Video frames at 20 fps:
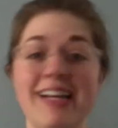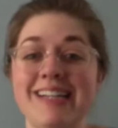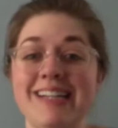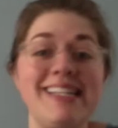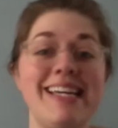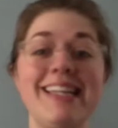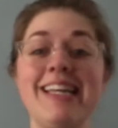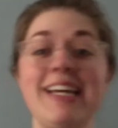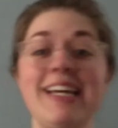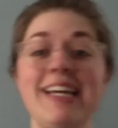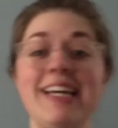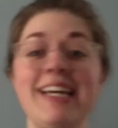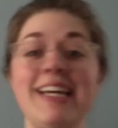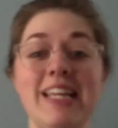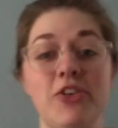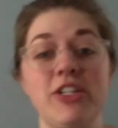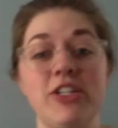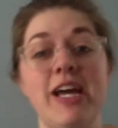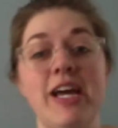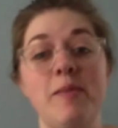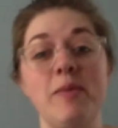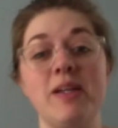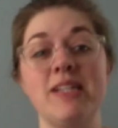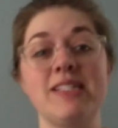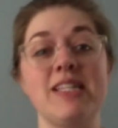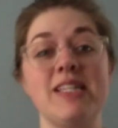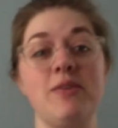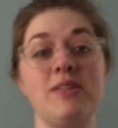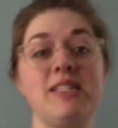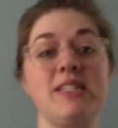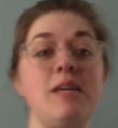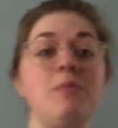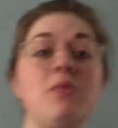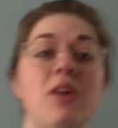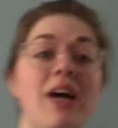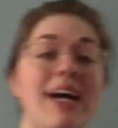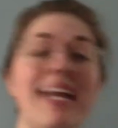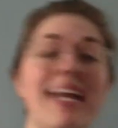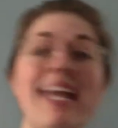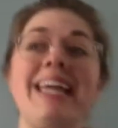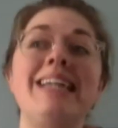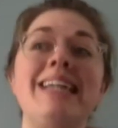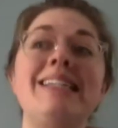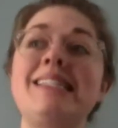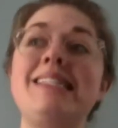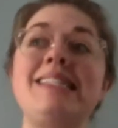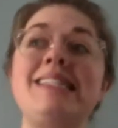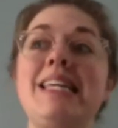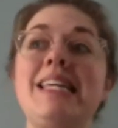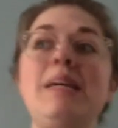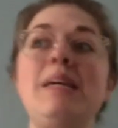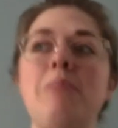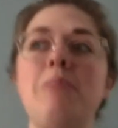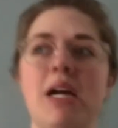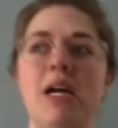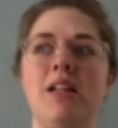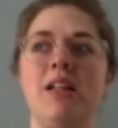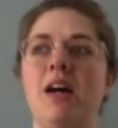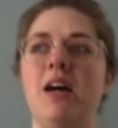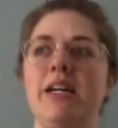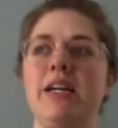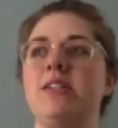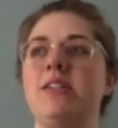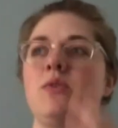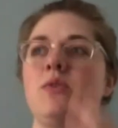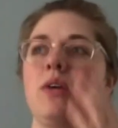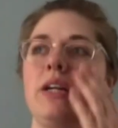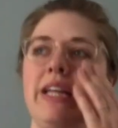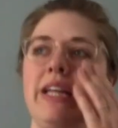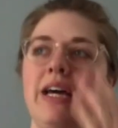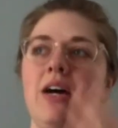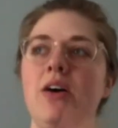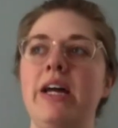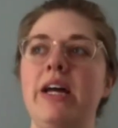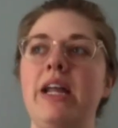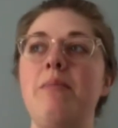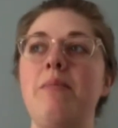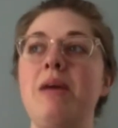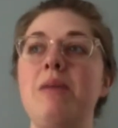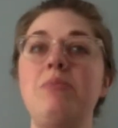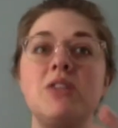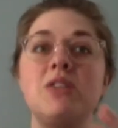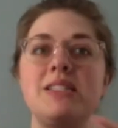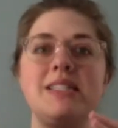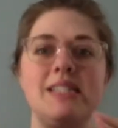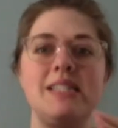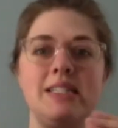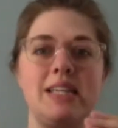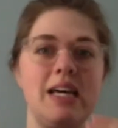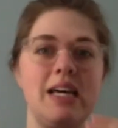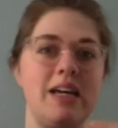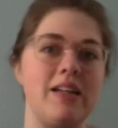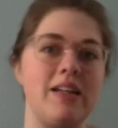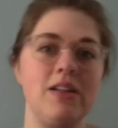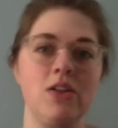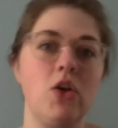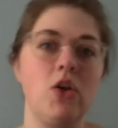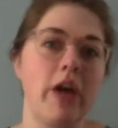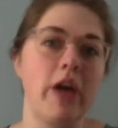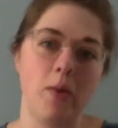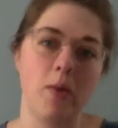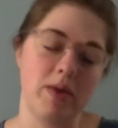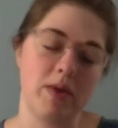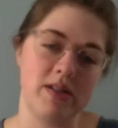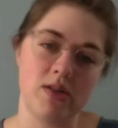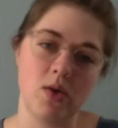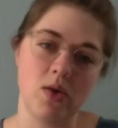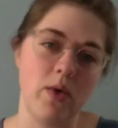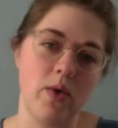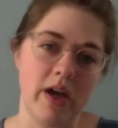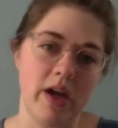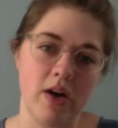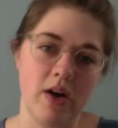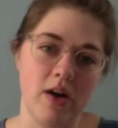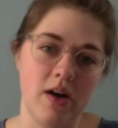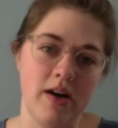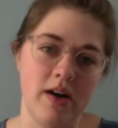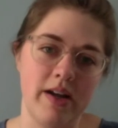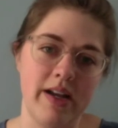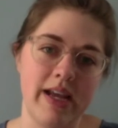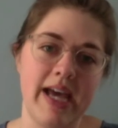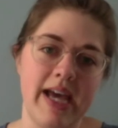Like I said that the other day, because I can't see my clients right now, and I'm able to sit down and look at what's going on.